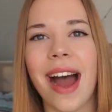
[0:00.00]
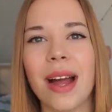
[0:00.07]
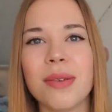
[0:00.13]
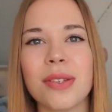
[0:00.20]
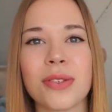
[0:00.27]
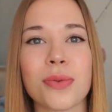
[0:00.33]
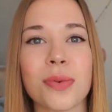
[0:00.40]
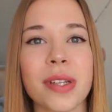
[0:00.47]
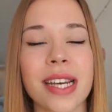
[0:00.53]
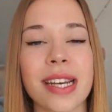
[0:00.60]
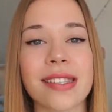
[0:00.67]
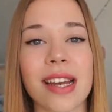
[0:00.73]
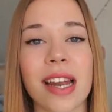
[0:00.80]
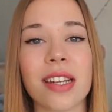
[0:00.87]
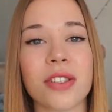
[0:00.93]
I'm just really
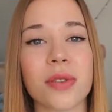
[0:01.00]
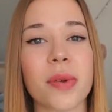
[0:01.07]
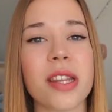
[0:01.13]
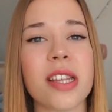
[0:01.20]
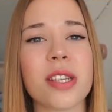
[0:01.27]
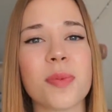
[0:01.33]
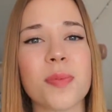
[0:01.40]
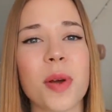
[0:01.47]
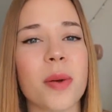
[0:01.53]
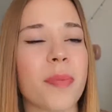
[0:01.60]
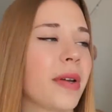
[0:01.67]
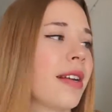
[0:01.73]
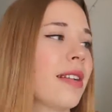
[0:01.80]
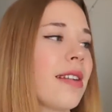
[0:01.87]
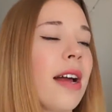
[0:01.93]
excited to read this book because